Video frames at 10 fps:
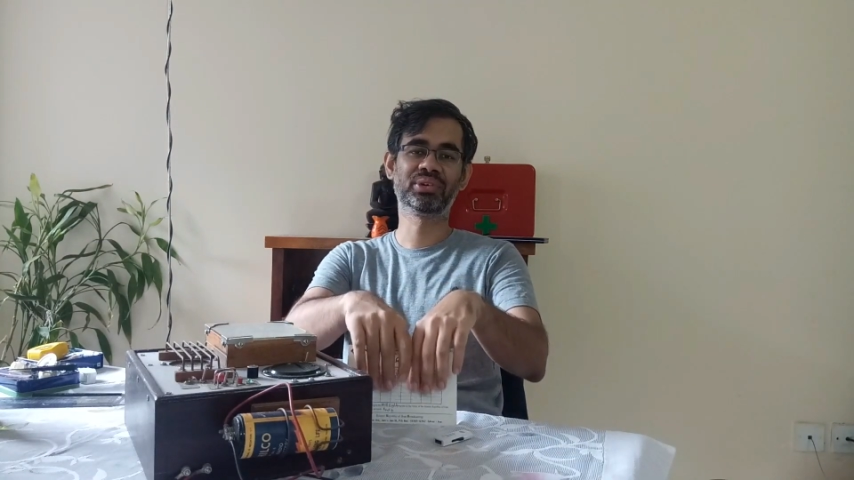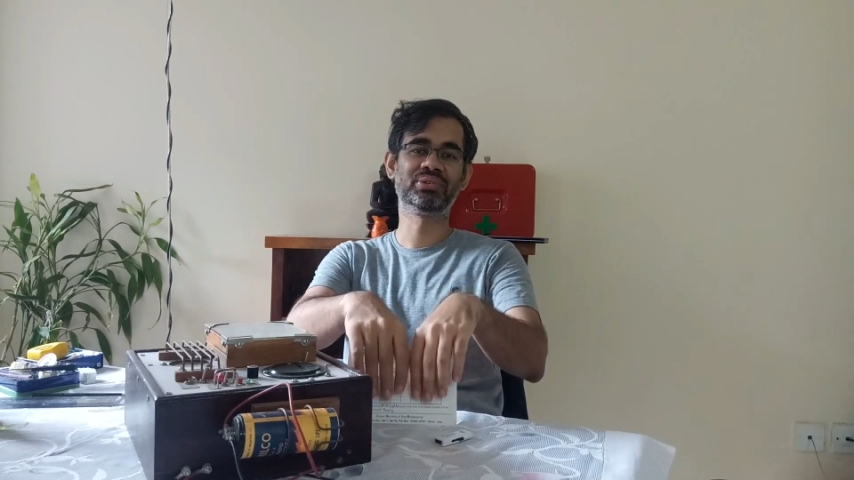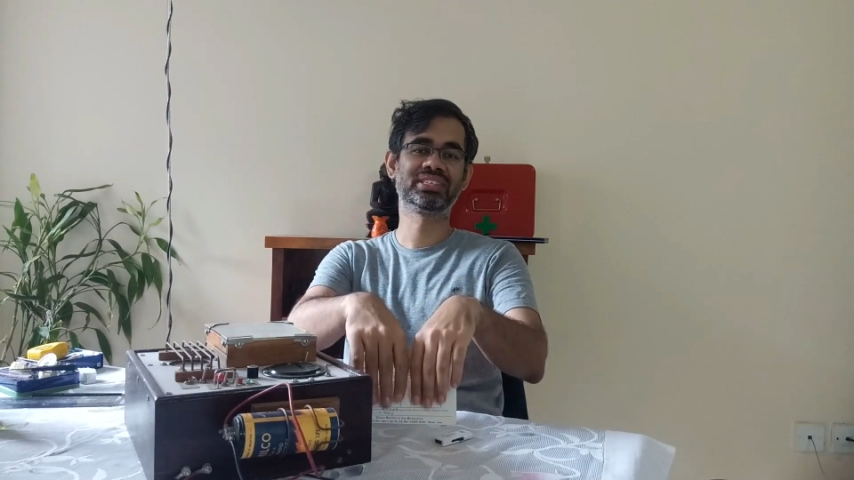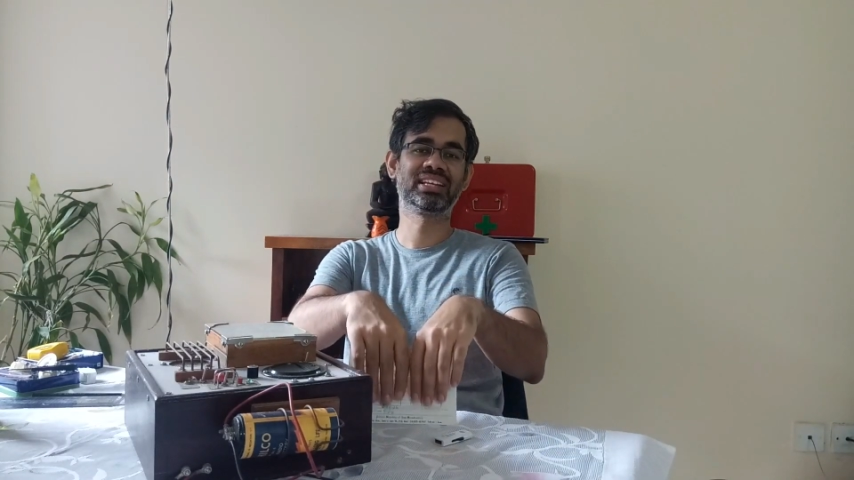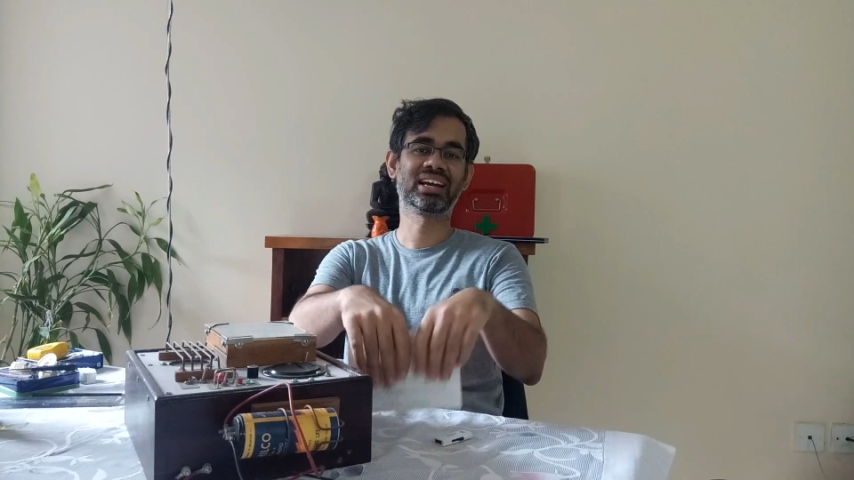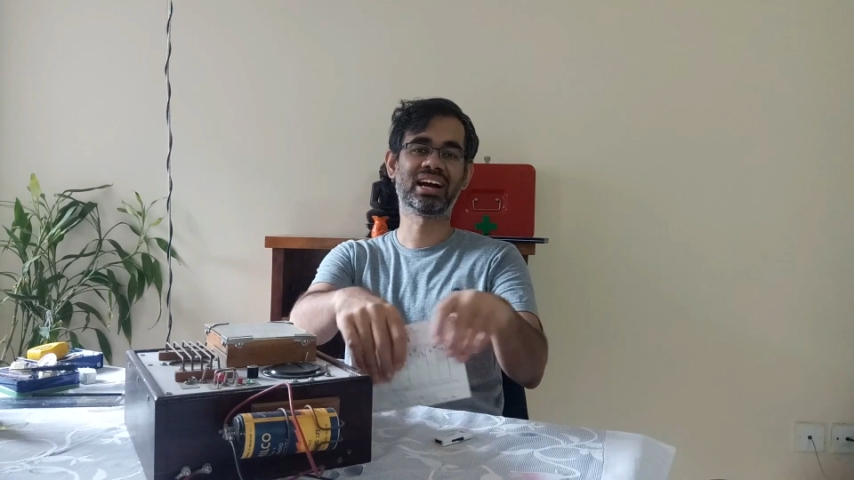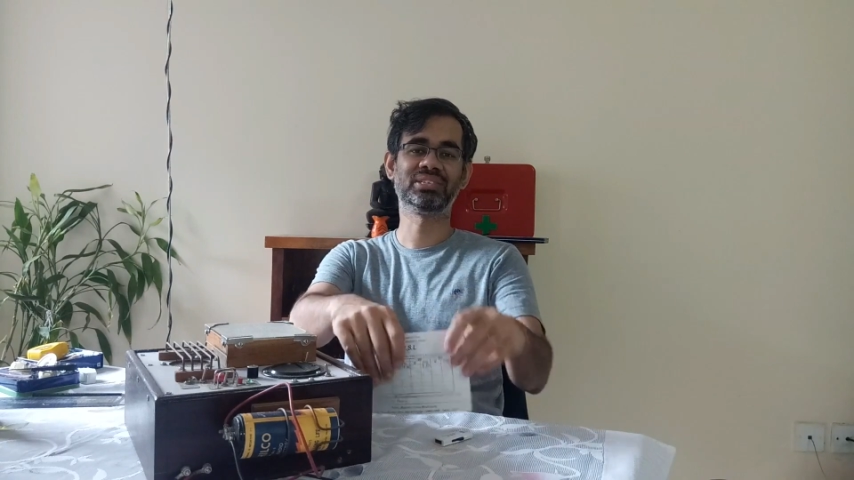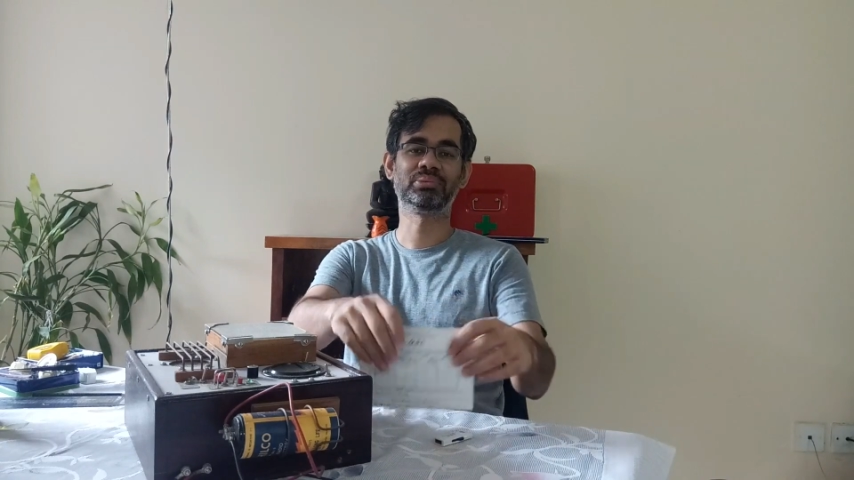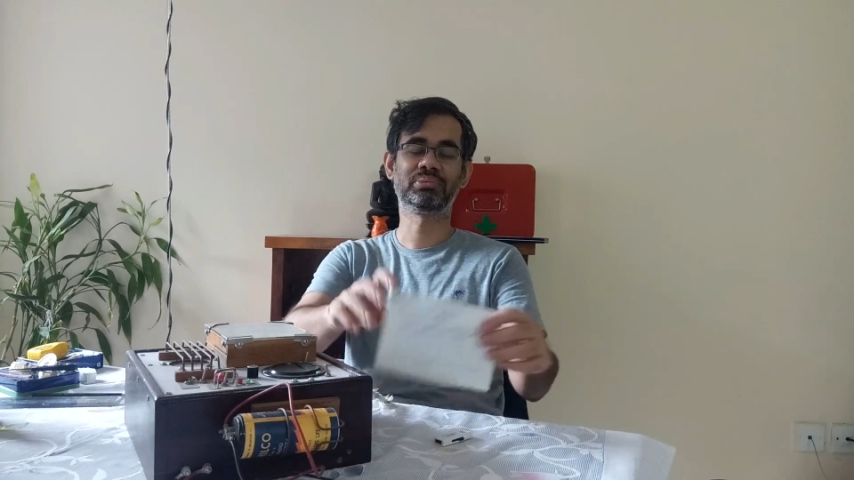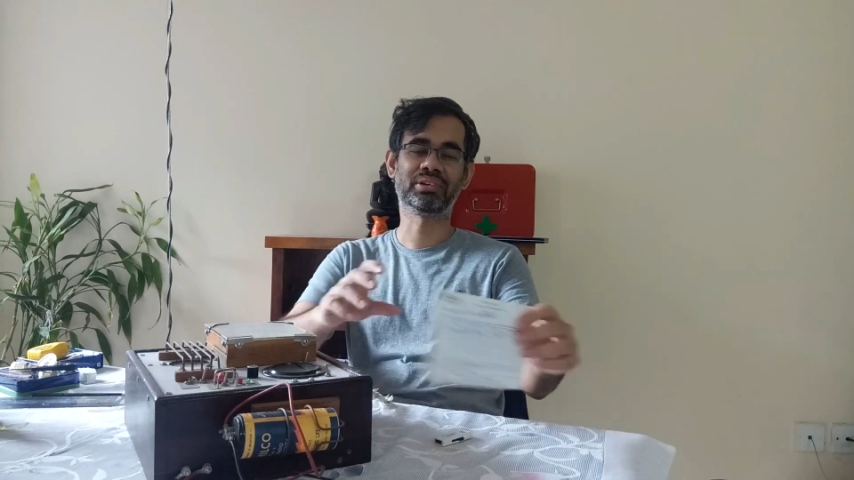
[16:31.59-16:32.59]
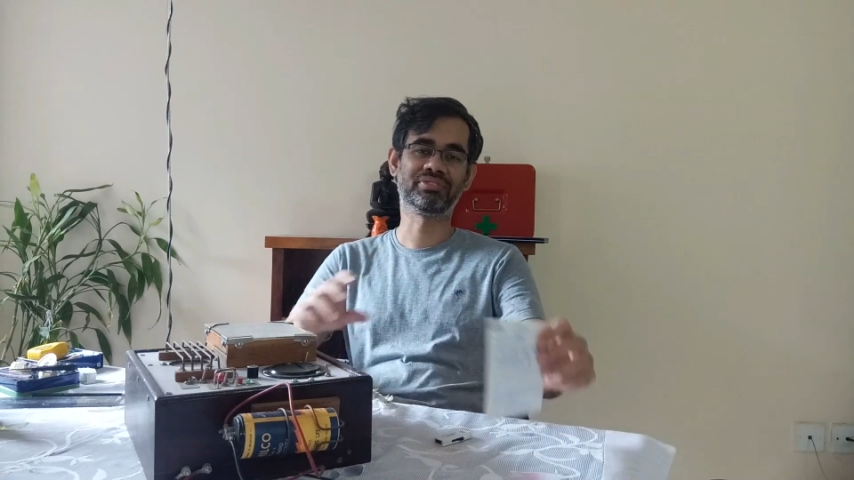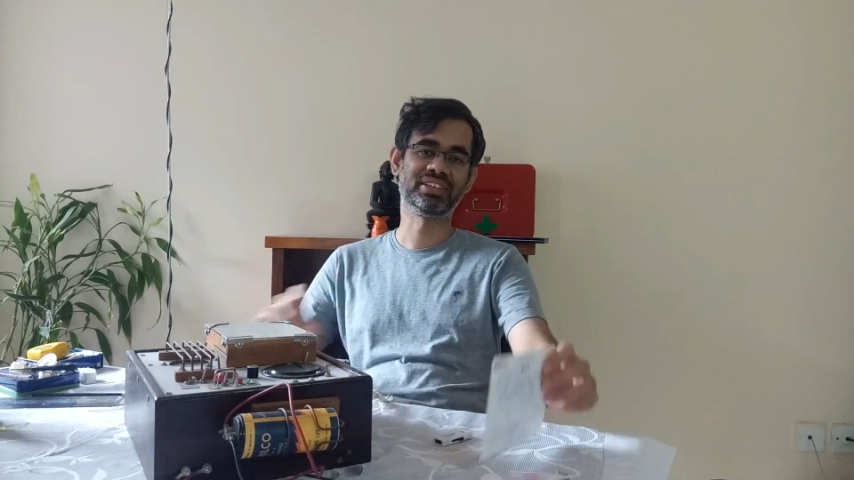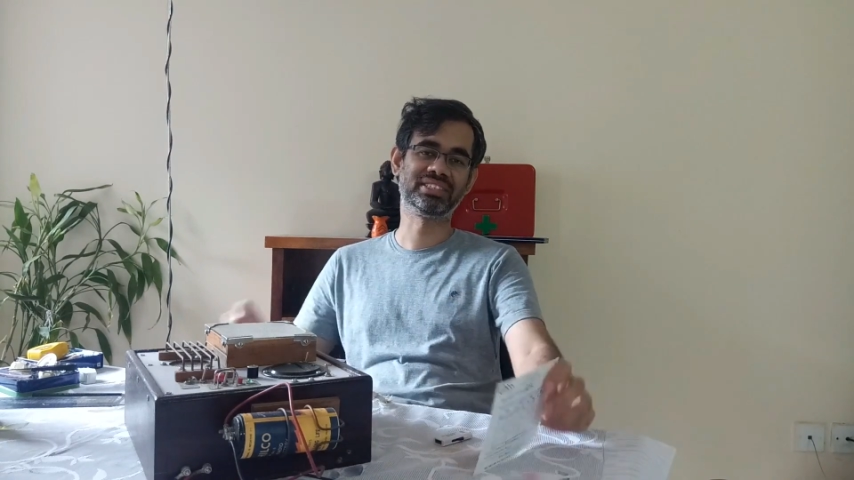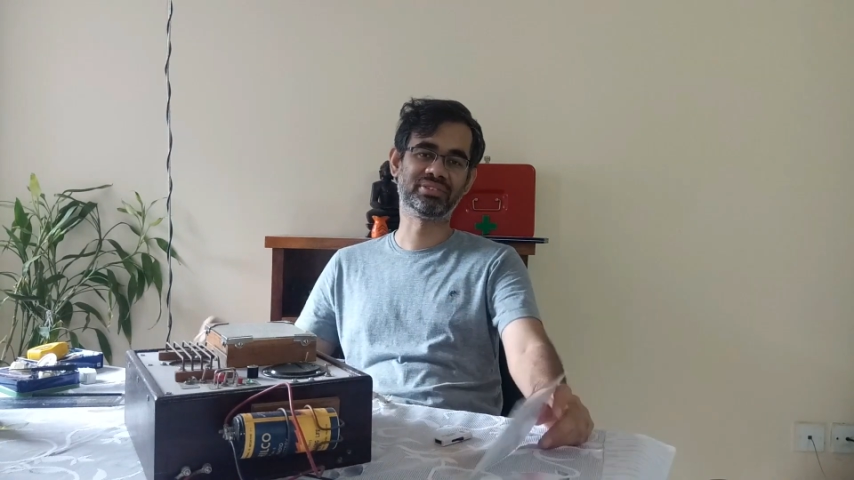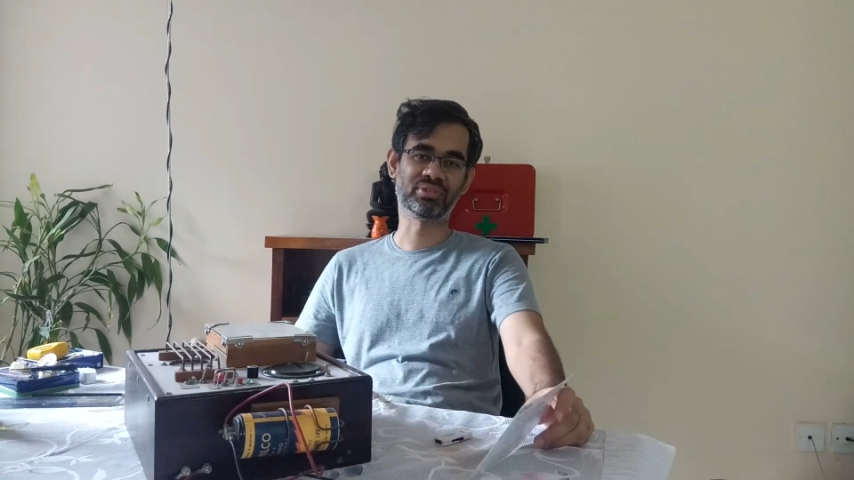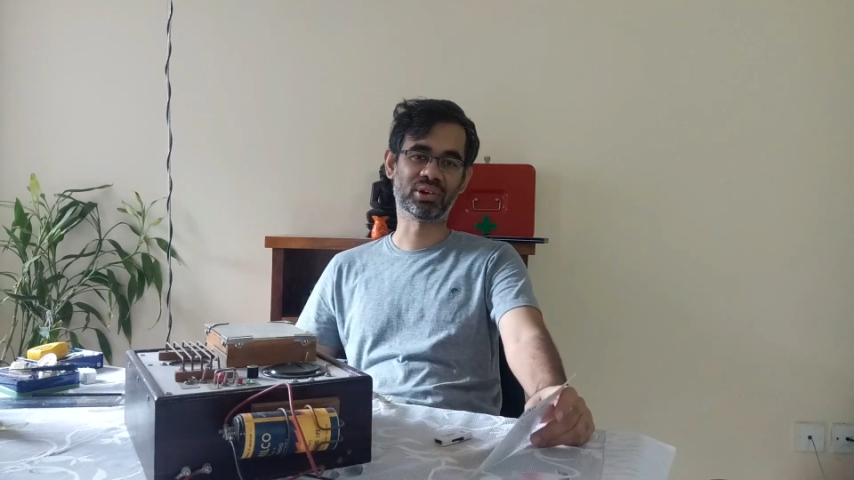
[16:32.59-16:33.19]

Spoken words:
QSL cards with my friends and